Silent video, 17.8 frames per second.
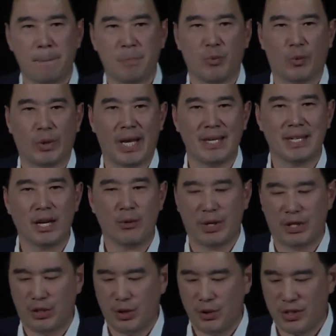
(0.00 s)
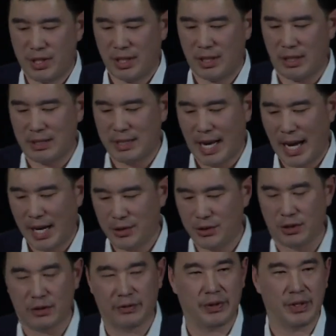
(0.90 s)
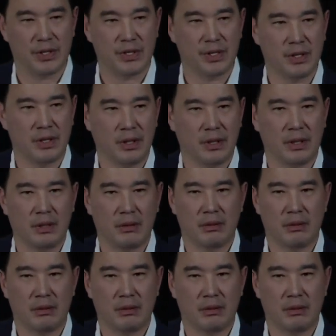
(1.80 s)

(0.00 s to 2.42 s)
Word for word: When I say reducing an attack surface,